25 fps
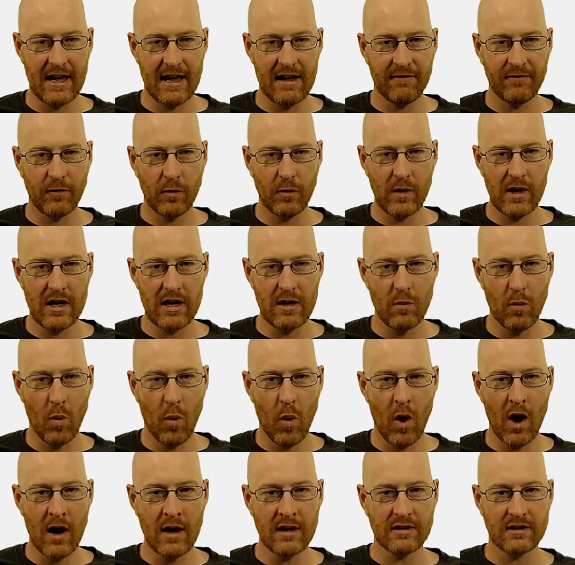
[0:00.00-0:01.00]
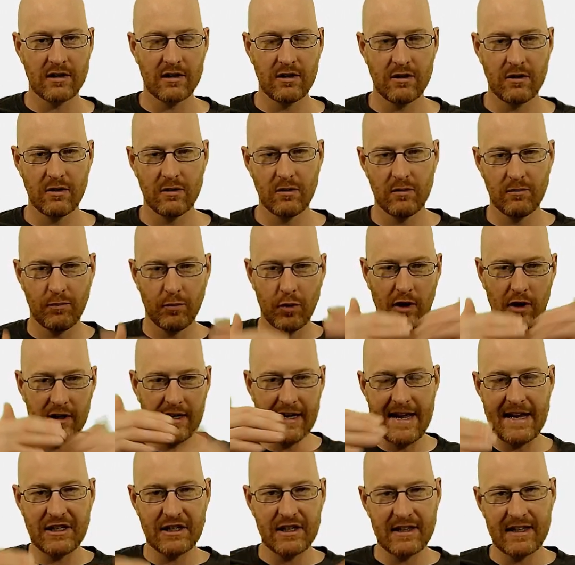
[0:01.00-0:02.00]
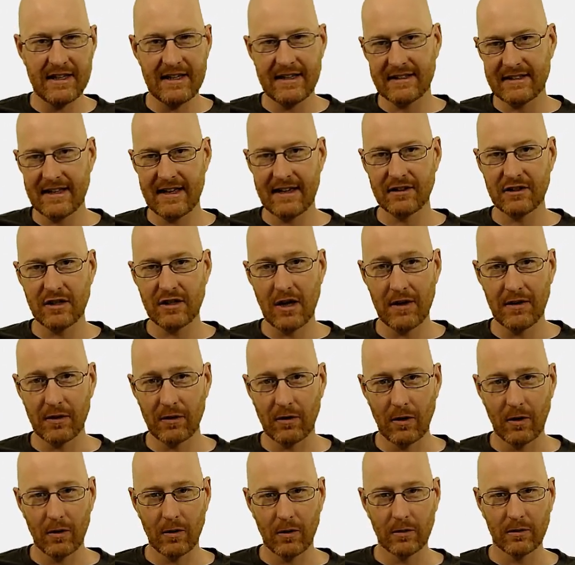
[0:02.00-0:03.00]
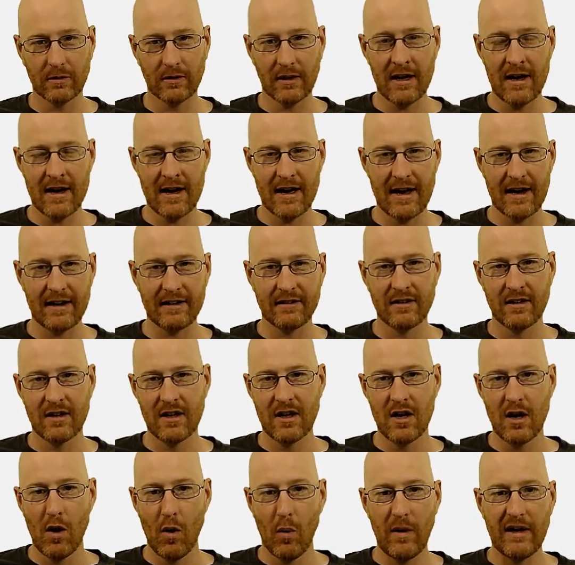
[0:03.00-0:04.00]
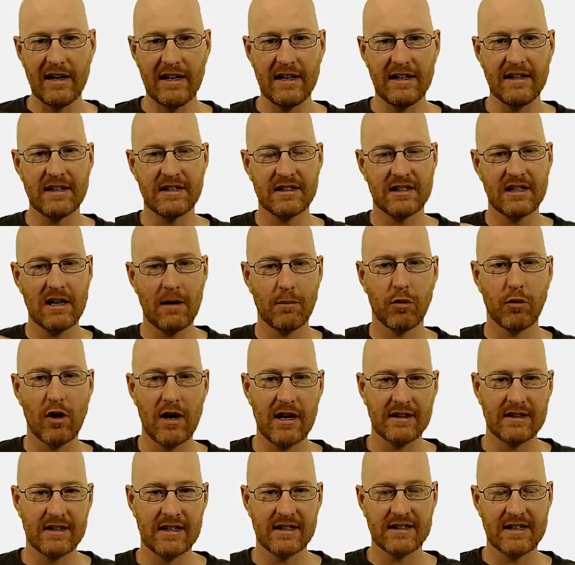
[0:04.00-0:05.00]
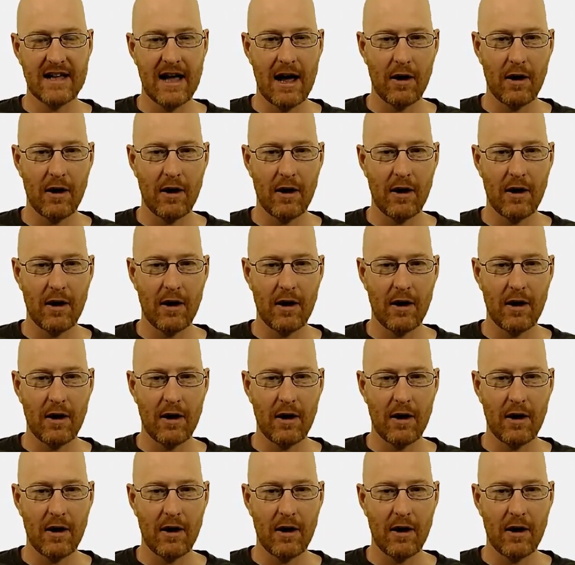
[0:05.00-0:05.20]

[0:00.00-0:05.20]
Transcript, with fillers: if we want to put each of these things on their own line, we need to separate this